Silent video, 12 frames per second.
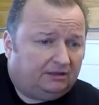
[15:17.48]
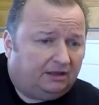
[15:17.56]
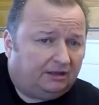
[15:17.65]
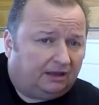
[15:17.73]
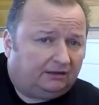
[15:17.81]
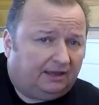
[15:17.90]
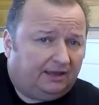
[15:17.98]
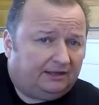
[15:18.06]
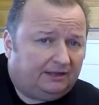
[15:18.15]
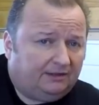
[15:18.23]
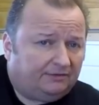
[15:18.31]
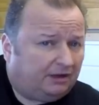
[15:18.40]
young
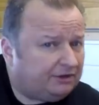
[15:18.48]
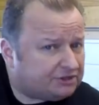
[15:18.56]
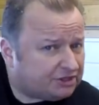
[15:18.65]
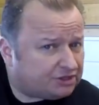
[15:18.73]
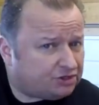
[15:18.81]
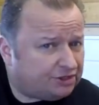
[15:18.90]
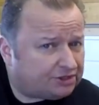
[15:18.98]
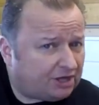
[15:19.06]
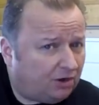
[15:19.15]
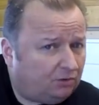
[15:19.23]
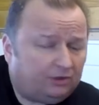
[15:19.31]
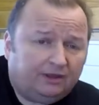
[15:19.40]
lady, only 6 years
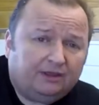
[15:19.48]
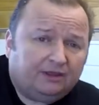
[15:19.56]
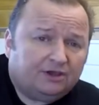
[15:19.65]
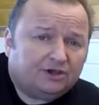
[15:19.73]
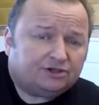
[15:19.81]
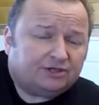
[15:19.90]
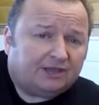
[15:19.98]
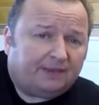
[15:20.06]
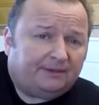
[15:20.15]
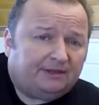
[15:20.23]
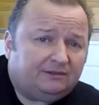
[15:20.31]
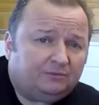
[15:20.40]
old. She
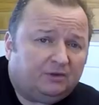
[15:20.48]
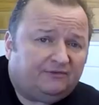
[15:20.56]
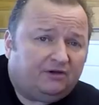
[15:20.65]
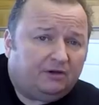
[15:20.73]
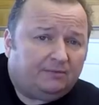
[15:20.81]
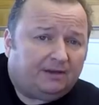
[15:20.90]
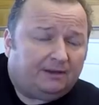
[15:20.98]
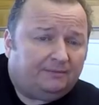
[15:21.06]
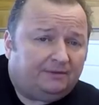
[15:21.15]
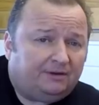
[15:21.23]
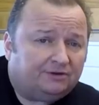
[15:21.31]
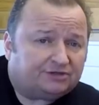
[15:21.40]
come in with her
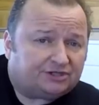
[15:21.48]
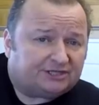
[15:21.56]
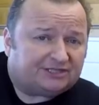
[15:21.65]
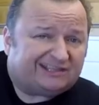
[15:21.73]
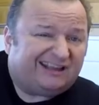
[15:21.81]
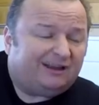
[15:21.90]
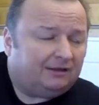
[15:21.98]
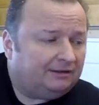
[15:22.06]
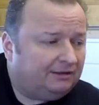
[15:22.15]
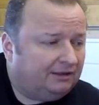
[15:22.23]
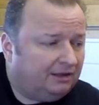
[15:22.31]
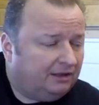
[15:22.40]
mum and her sister,
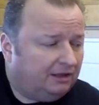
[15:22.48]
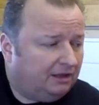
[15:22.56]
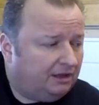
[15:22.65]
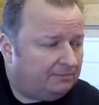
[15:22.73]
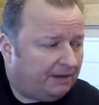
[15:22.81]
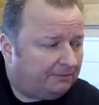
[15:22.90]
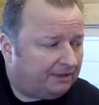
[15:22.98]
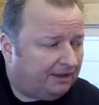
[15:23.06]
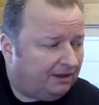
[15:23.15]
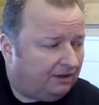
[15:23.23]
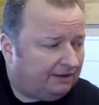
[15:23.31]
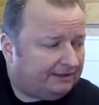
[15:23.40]
mum
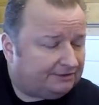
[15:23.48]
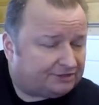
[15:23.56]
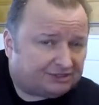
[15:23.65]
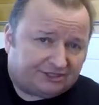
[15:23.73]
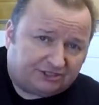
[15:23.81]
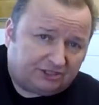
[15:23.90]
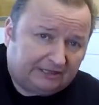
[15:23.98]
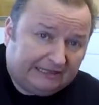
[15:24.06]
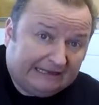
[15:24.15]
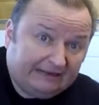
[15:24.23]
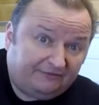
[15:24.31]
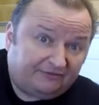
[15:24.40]
Carly and sister
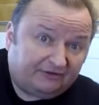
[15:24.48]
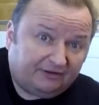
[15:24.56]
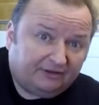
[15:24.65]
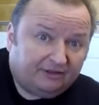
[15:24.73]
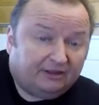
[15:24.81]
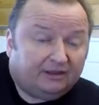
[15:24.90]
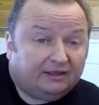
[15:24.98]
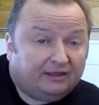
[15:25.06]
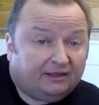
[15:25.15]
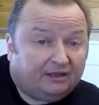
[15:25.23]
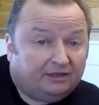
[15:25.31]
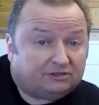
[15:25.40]
Neve,
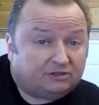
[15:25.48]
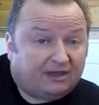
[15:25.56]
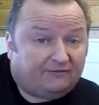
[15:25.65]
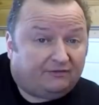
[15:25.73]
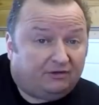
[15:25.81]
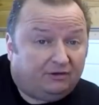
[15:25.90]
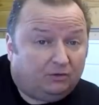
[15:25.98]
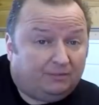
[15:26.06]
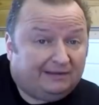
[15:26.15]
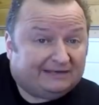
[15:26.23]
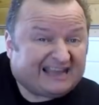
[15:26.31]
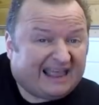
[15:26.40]
to have her little
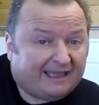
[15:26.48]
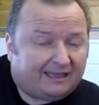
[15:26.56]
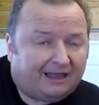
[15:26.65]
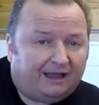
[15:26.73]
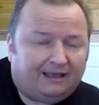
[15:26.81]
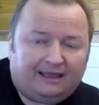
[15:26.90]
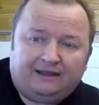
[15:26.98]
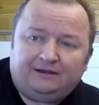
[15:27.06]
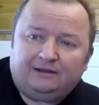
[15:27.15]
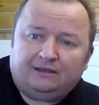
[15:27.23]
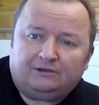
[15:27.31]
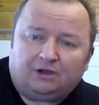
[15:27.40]
Millie's haircut.
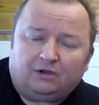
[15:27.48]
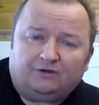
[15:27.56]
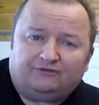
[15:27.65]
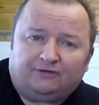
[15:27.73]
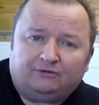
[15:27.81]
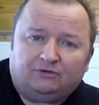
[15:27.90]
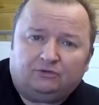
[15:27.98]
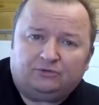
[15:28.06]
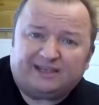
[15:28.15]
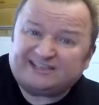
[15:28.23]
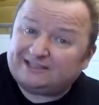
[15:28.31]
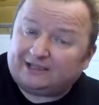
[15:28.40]
And I got a phone call
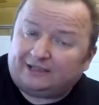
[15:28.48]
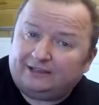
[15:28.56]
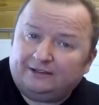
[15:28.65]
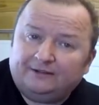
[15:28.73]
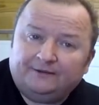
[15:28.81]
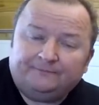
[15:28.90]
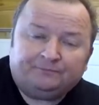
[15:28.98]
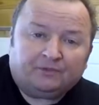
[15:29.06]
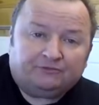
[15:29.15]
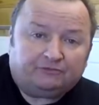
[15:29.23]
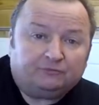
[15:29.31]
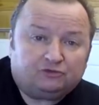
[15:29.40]
yesterday
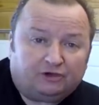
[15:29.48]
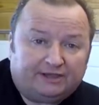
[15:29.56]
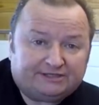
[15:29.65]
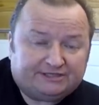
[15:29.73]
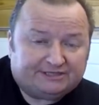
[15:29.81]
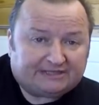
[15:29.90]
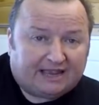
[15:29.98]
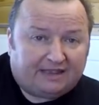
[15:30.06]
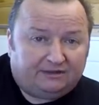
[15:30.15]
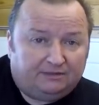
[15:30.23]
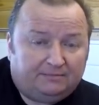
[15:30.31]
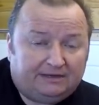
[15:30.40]
from Tracy
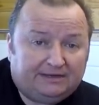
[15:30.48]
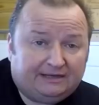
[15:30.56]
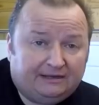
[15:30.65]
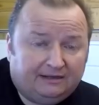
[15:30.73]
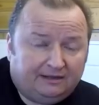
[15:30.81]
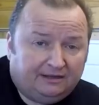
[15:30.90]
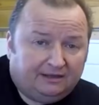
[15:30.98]
saying that Millie